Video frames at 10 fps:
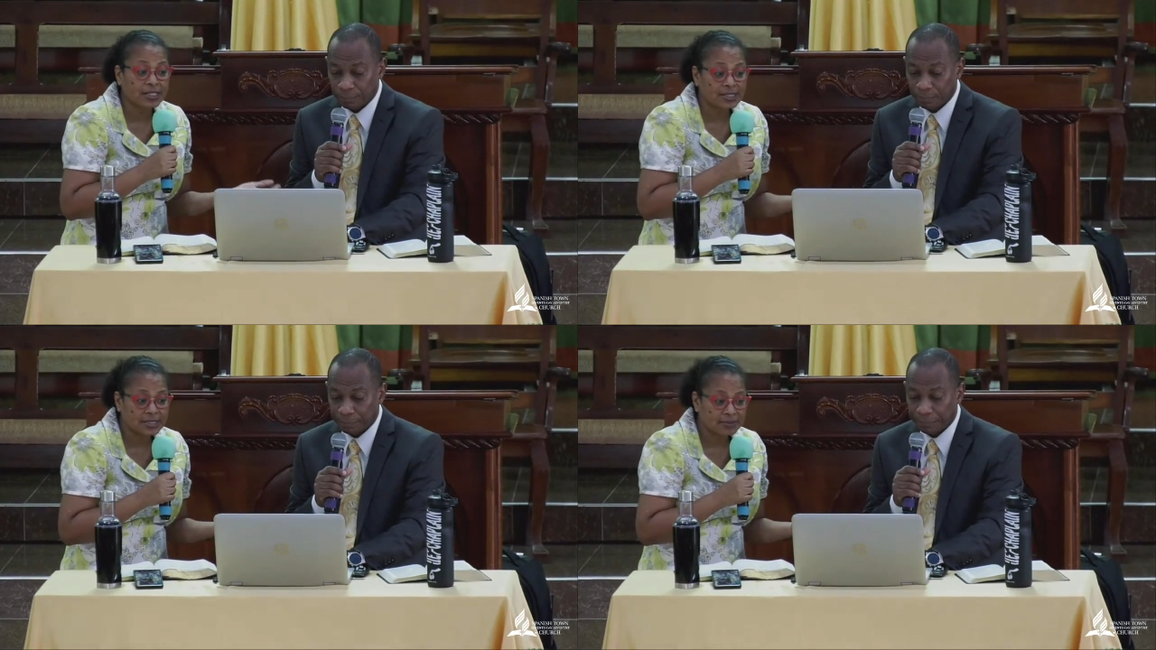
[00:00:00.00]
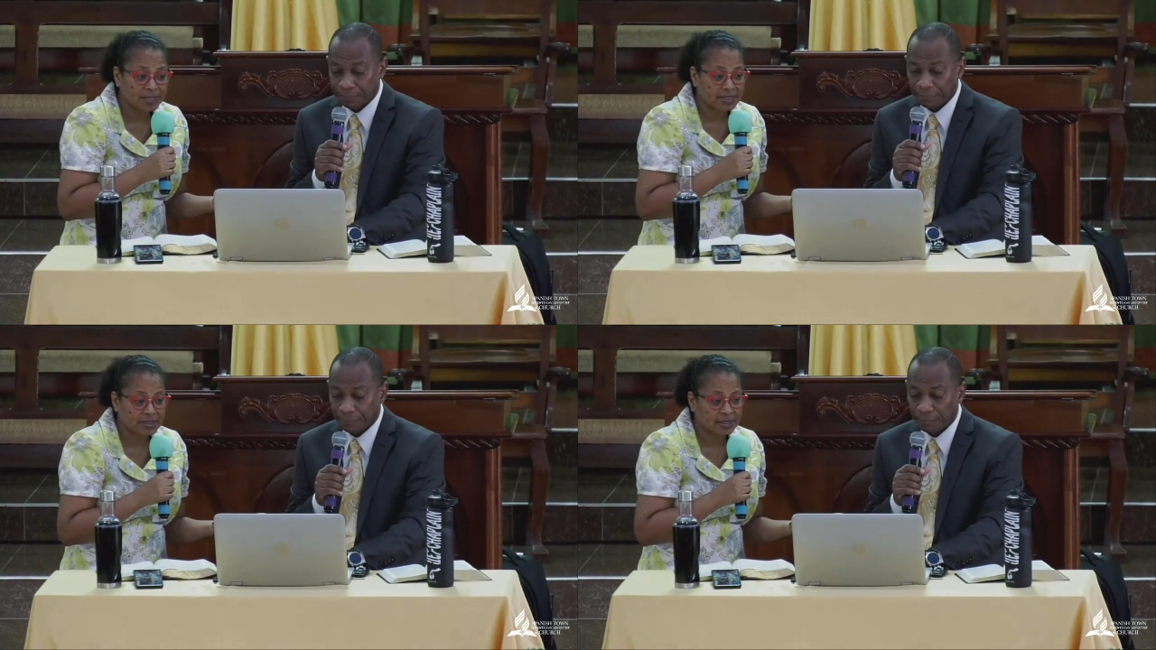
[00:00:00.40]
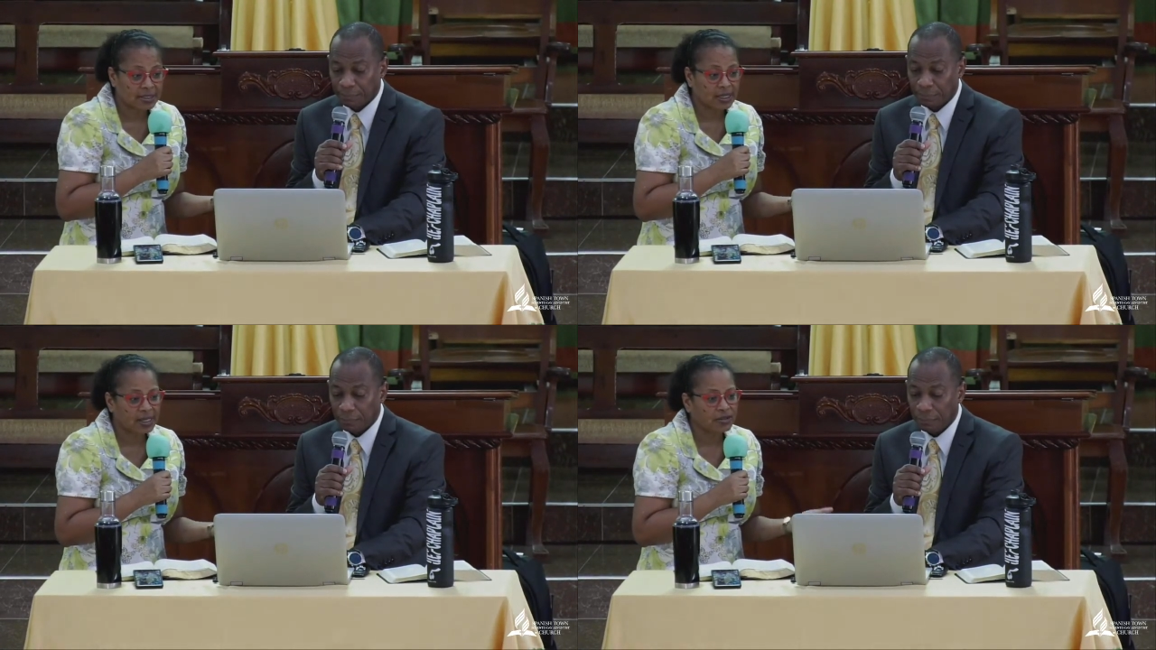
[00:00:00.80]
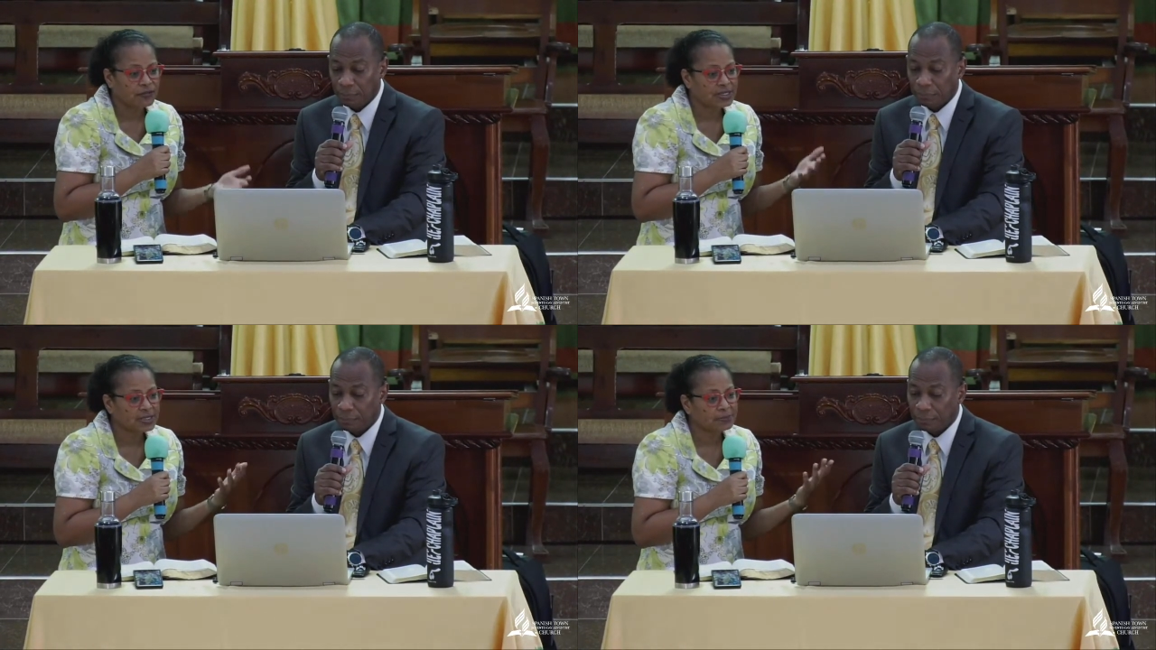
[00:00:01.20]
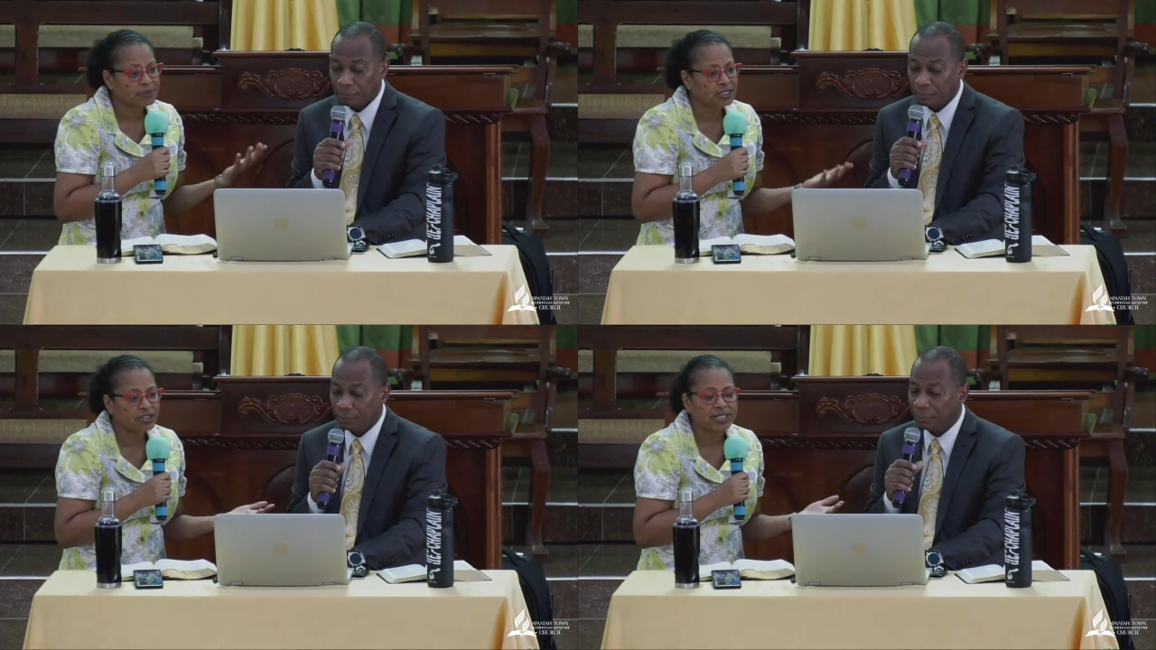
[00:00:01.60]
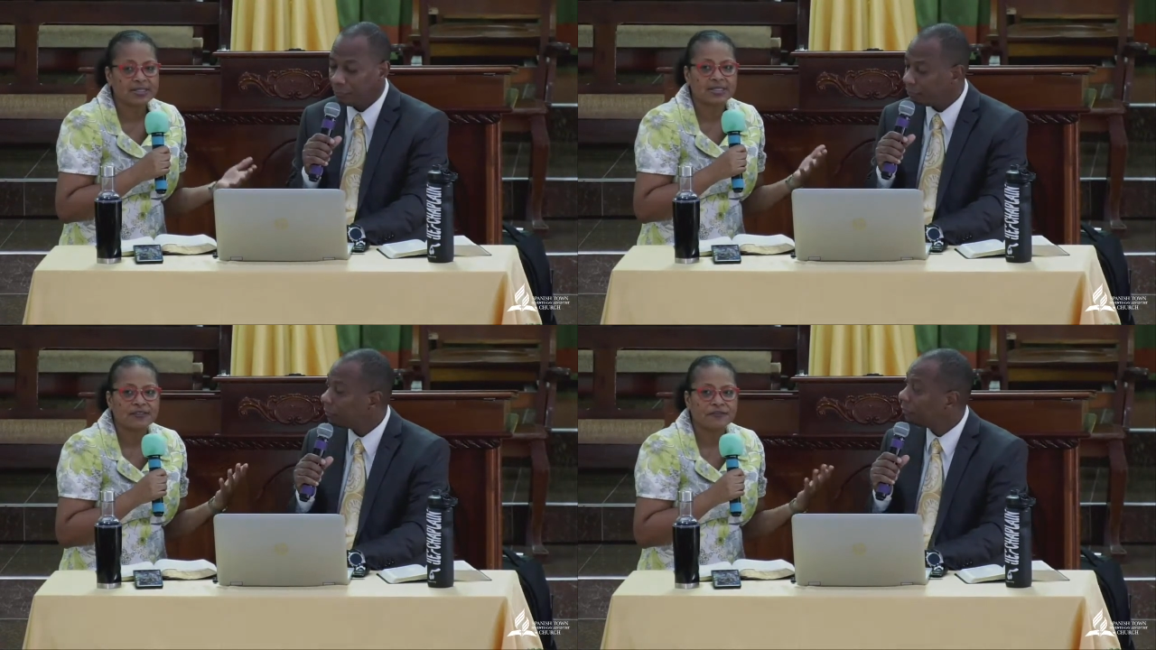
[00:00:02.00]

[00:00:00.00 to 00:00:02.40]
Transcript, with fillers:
Speaker 1: intimacy and of experiencing